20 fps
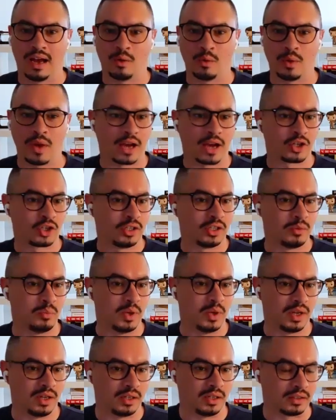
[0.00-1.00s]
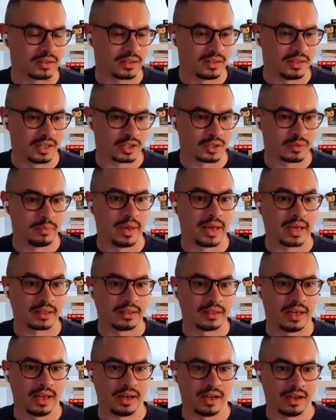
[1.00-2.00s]
We actually built this
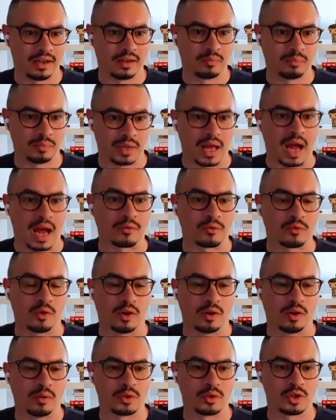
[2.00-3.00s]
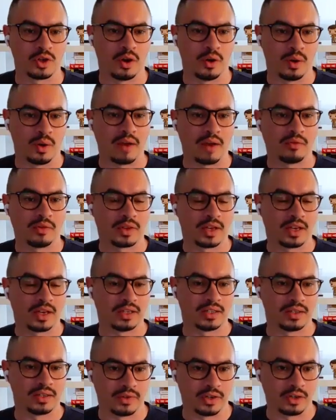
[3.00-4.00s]
big data platform. So everything
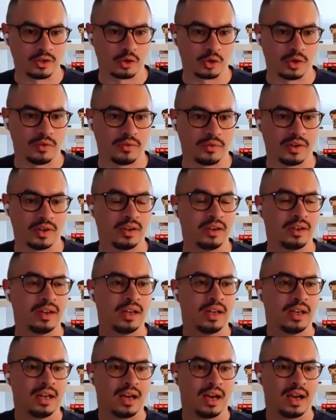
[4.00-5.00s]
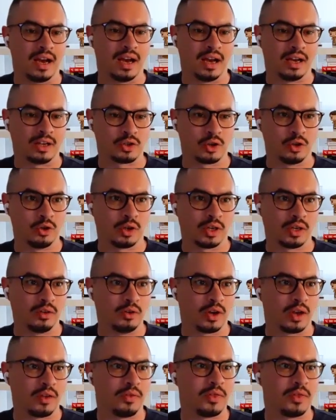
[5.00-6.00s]
is event driven. So you
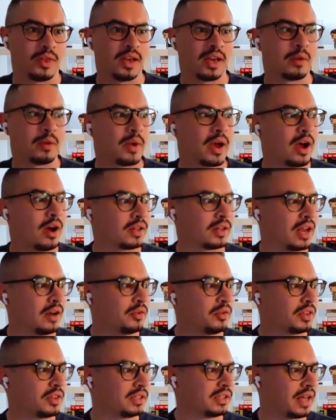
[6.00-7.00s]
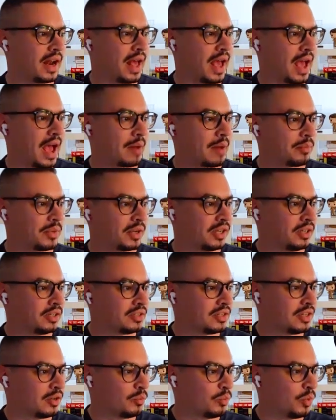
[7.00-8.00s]
can think about everything that
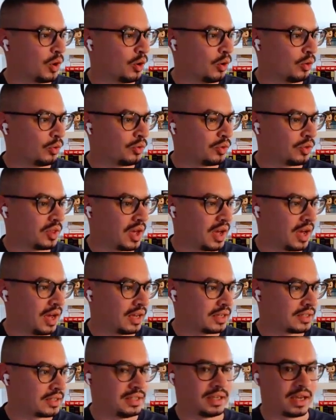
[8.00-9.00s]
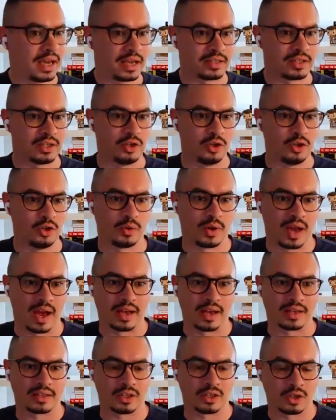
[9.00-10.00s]
happens in both CCaaS and
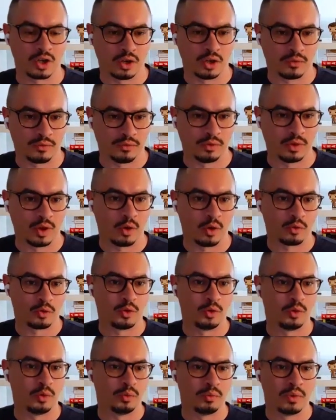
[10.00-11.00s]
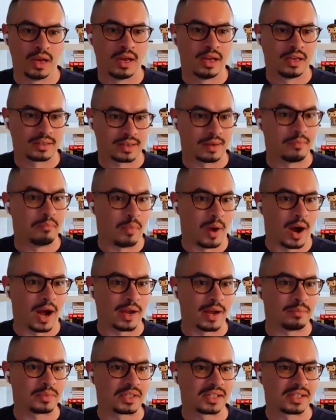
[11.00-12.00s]
UCaaS is going to flow through some
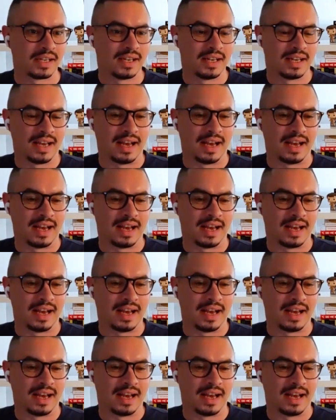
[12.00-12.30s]
pipes